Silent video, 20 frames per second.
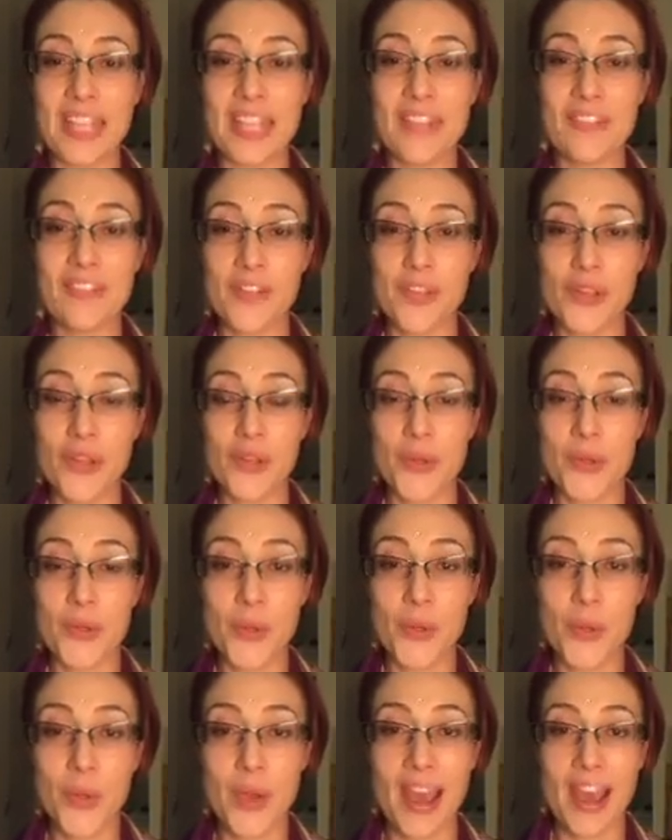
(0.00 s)
If
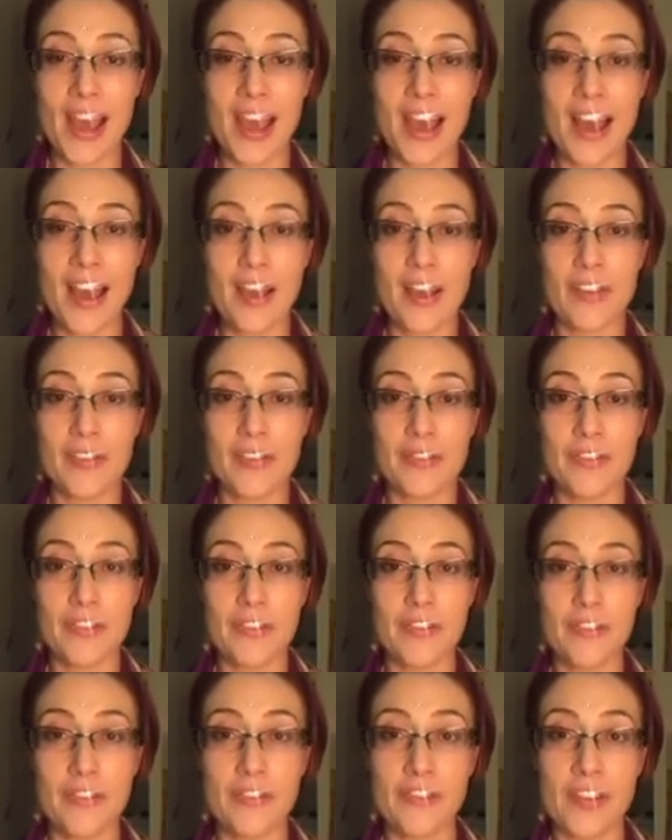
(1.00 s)
you have
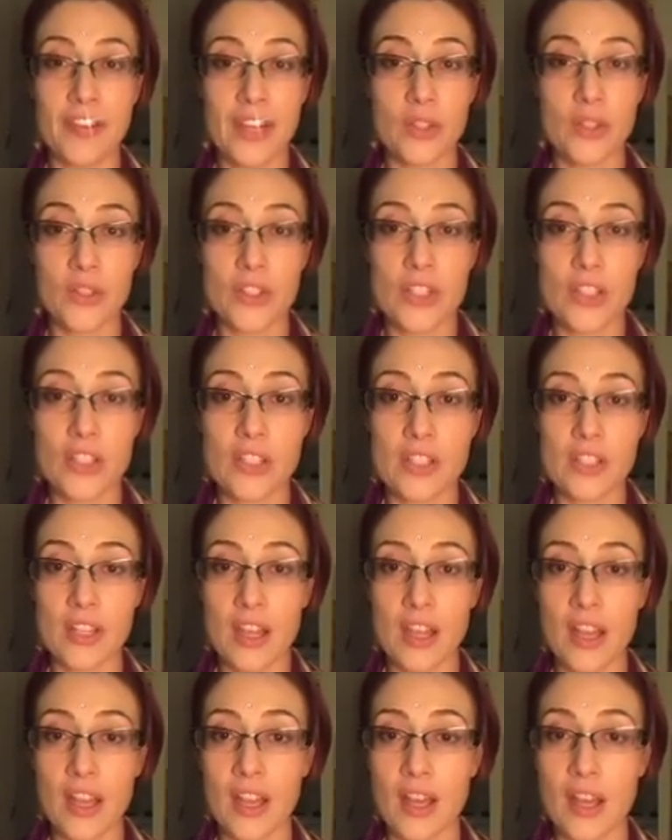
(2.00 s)
felt
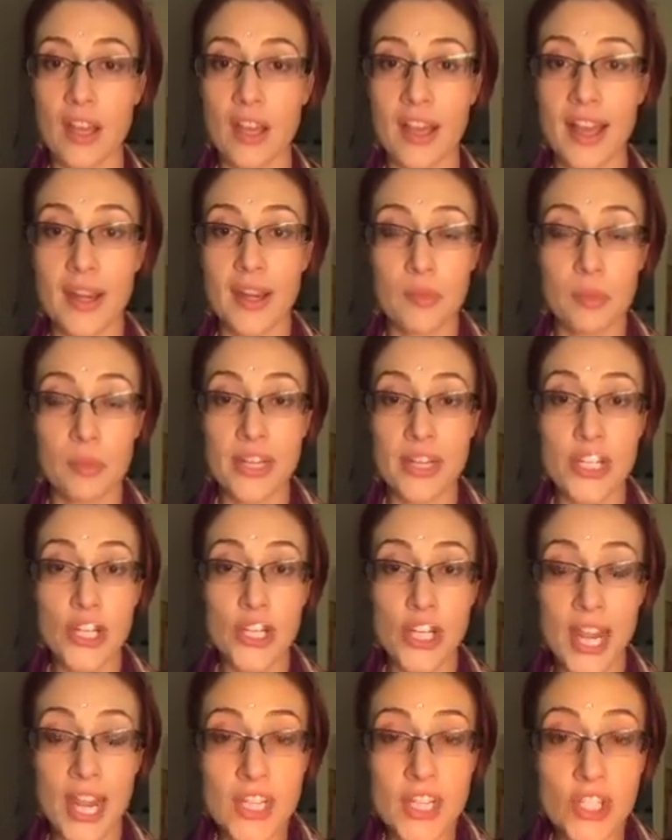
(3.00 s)
an
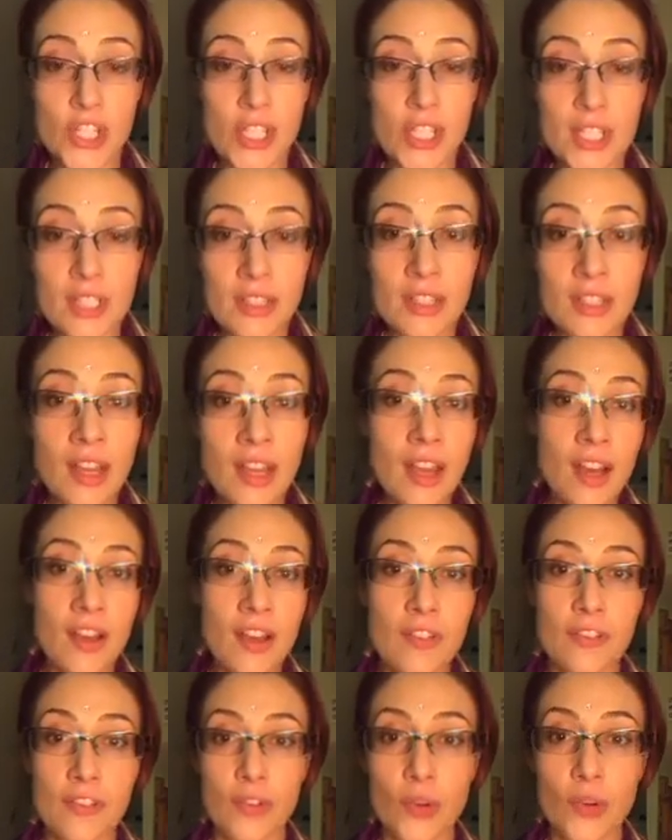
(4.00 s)
appreciation
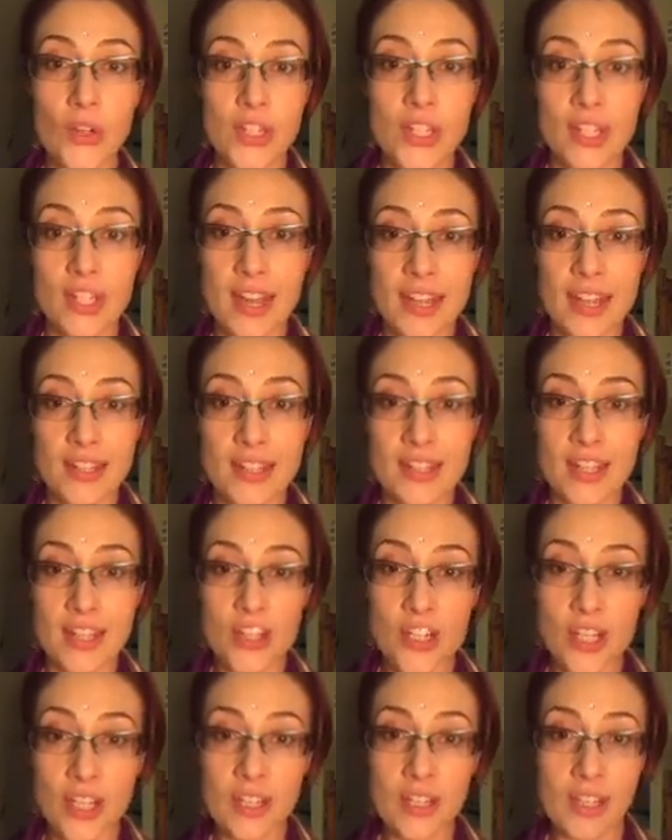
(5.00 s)
for today's
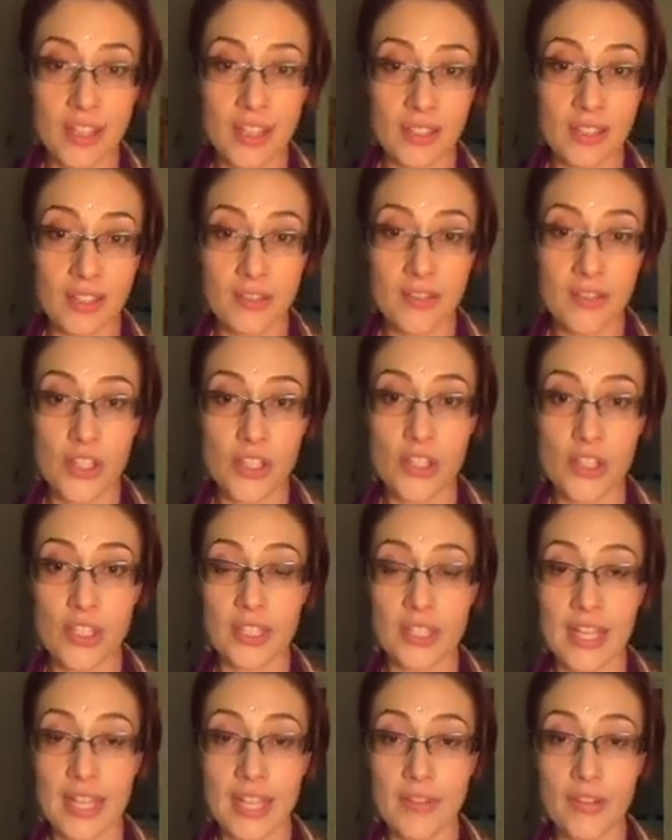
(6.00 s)
session, I'd love you
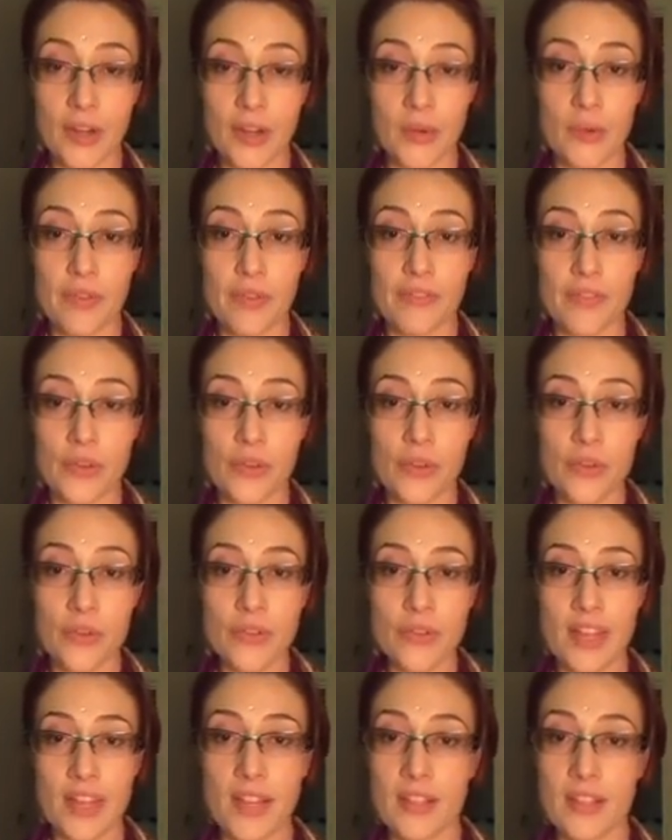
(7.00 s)
to leave a
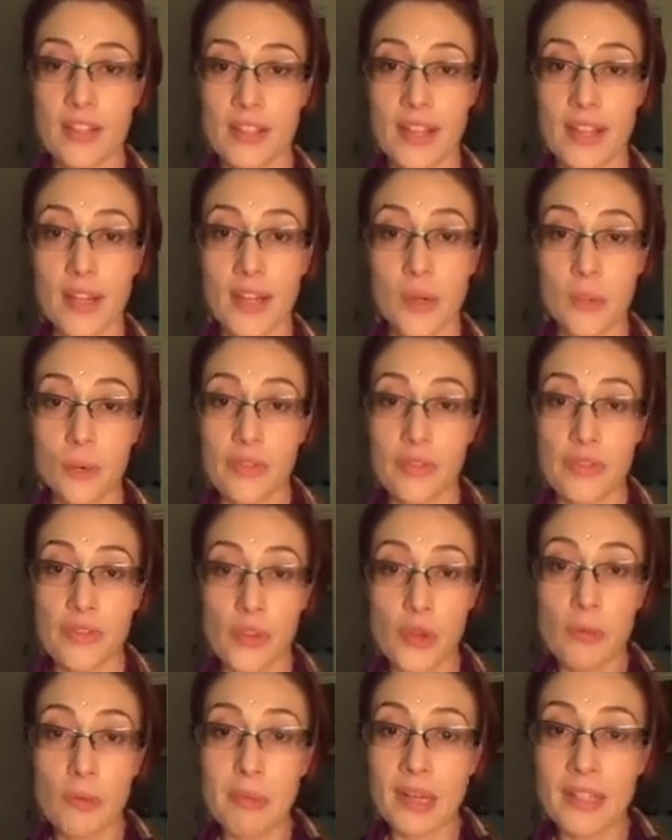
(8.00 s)
review. There's like a
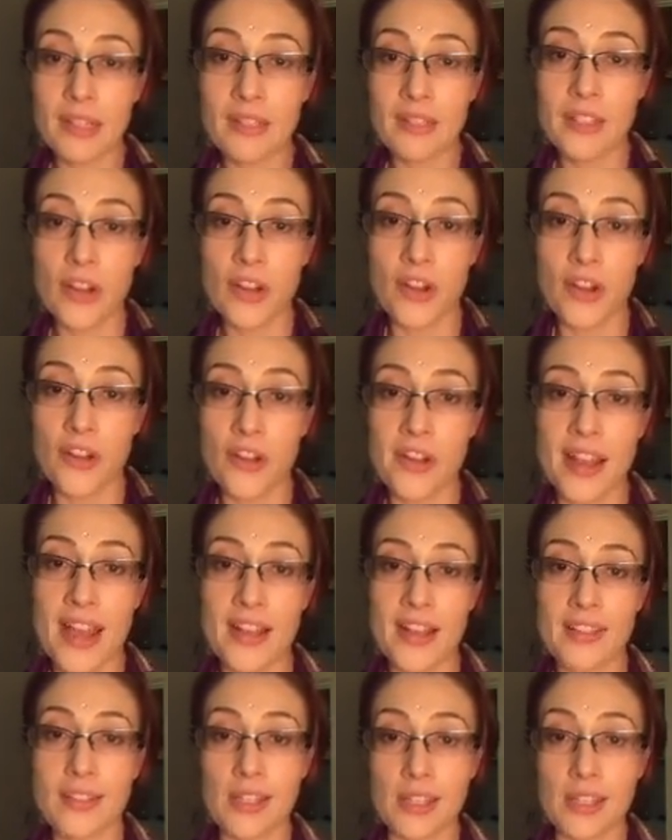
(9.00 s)
review button on
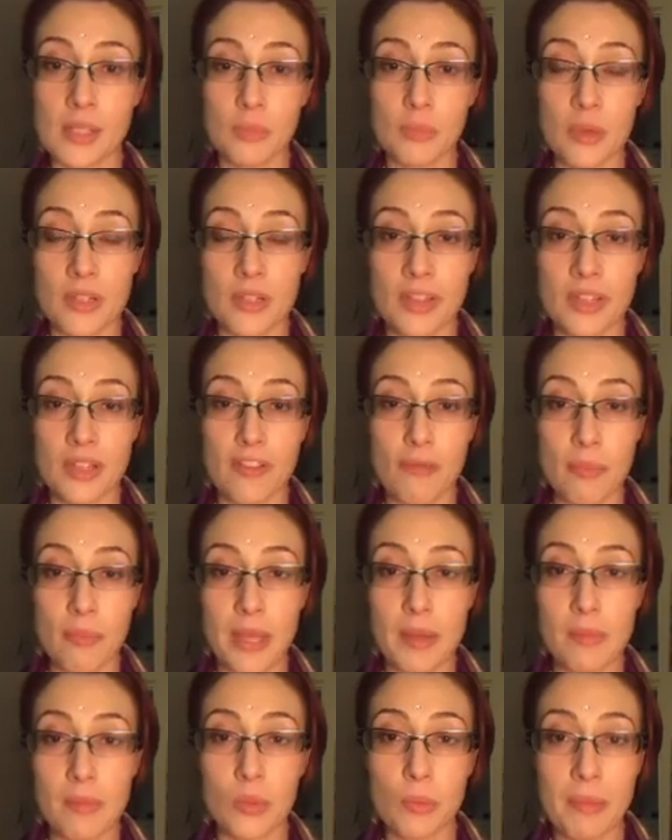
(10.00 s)
our Sex Positive
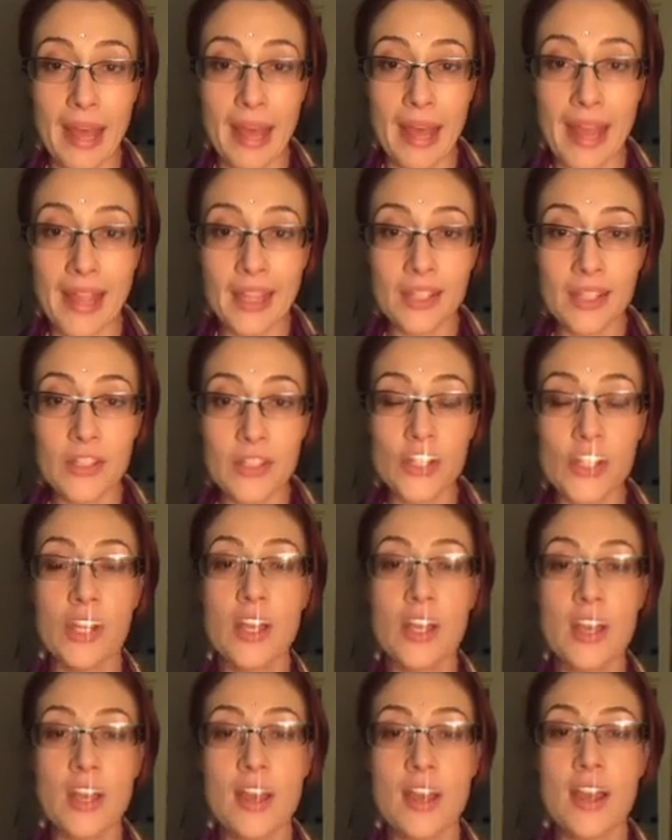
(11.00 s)
People page.
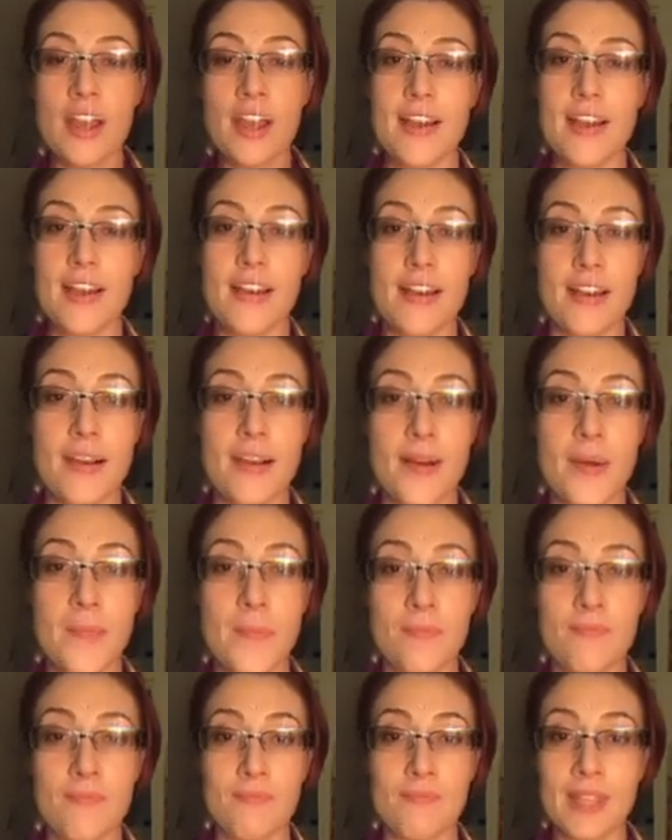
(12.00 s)

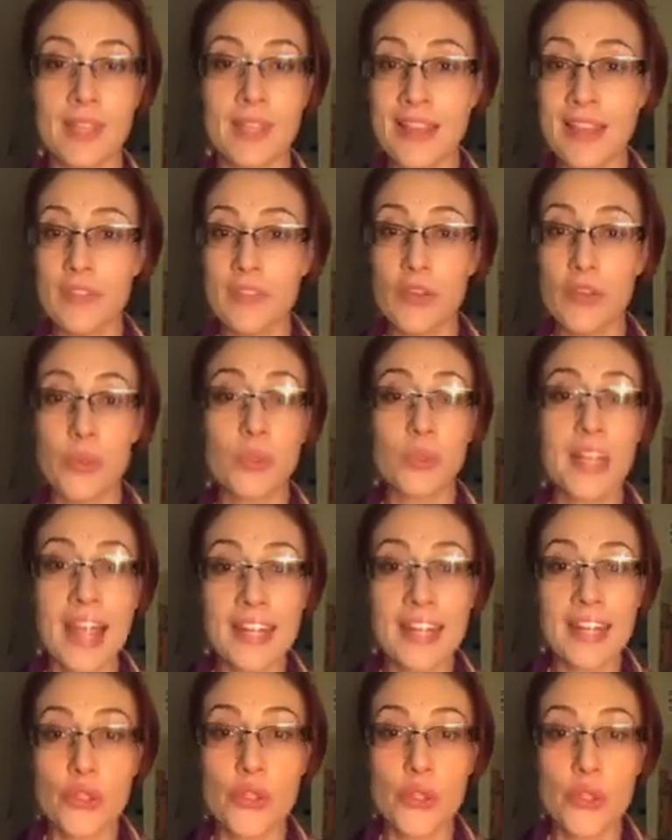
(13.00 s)
If you would
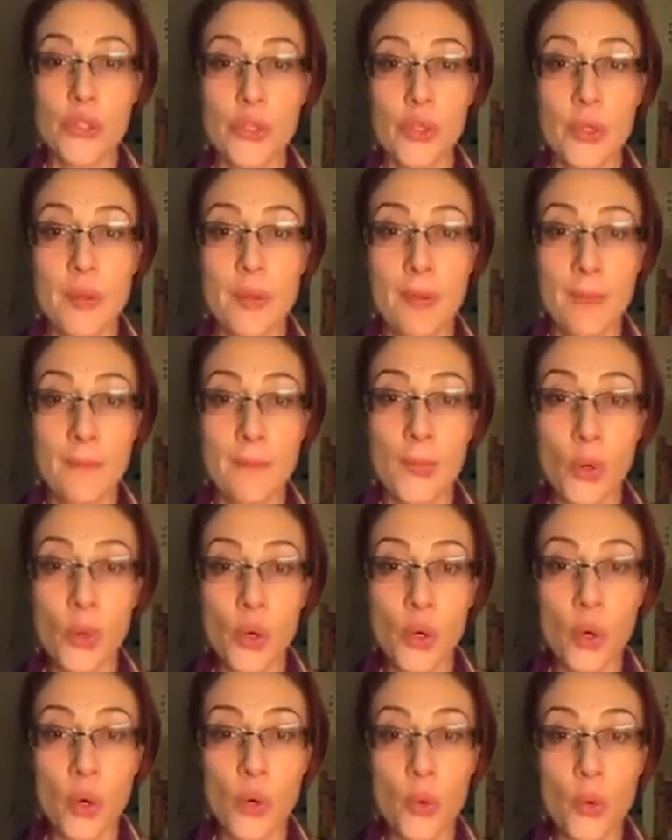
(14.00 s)
like to do
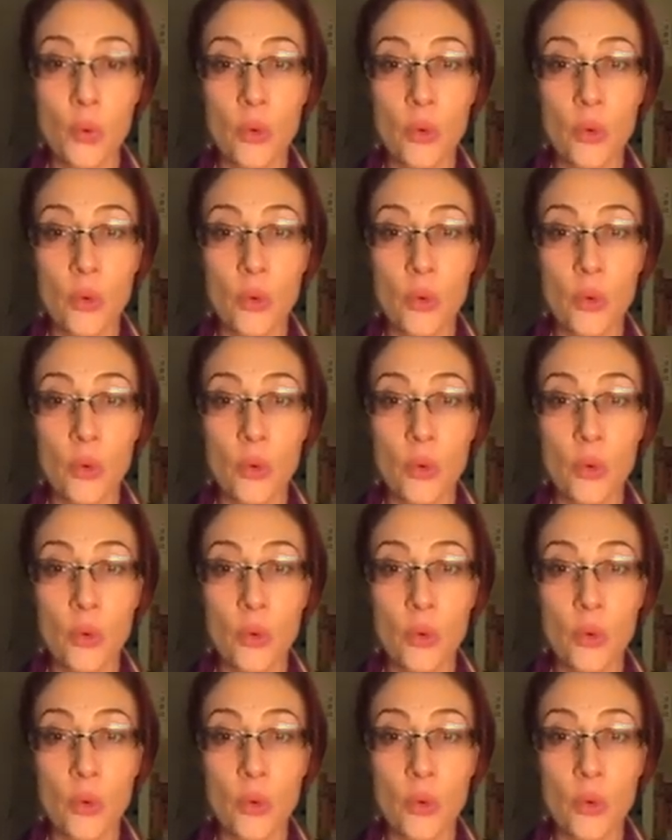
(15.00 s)
more